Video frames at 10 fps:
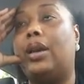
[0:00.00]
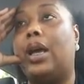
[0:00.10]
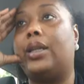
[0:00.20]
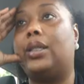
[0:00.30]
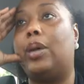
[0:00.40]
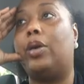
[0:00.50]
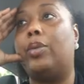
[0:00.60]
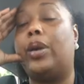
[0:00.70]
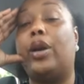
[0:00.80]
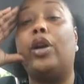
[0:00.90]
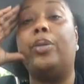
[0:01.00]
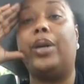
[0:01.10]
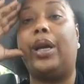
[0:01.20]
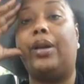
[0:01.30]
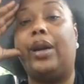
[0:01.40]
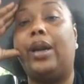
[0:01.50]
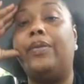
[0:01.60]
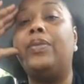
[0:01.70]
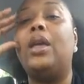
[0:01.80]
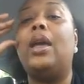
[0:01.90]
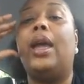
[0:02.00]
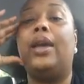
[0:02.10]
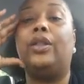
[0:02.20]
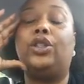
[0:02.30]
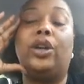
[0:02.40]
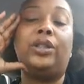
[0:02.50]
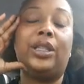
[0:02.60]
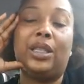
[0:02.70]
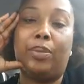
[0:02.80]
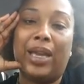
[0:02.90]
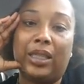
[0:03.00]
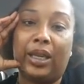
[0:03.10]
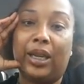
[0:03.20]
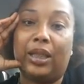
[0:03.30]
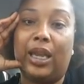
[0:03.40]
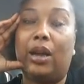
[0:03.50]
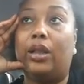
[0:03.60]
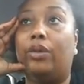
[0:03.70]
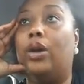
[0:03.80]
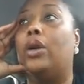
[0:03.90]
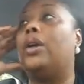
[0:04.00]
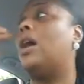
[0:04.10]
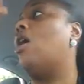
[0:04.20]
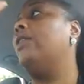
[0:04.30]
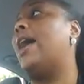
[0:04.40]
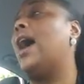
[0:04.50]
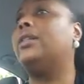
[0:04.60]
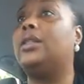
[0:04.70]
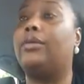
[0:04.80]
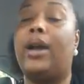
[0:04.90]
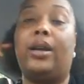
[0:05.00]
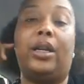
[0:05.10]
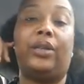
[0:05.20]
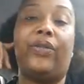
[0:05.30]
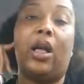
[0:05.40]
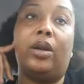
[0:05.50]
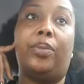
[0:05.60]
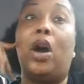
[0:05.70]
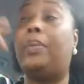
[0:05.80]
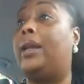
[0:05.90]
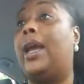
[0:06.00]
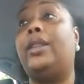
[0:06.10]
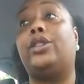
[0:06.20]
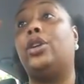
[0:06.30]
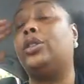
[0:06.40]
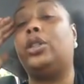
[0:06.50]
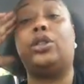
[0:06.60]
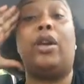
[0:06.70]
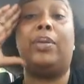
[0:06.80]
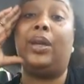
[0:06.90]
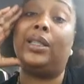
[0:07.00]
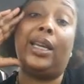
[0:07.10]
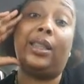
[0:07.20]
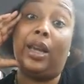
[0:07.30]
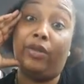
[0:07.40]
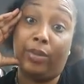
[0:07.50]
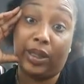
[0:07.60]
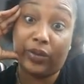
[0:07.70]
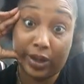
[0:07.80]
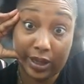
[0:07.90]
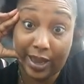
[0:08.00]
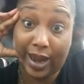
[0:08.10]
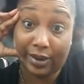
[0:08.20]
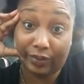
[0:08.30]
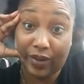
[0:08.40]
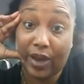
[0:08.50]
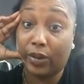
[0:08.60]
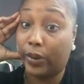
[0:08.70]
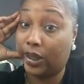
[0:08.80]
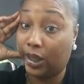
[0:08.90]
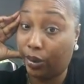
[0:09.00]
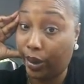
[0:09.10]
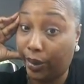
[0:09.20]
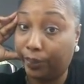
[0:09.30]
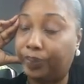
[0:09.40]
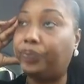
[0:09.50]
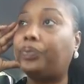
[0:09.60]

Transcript: not a suburb, but an urban area, and the church is the best looking thing on the road. All the houses around it is falling apart, but hey, the church looks great because, hey, the government's funding that 501c3.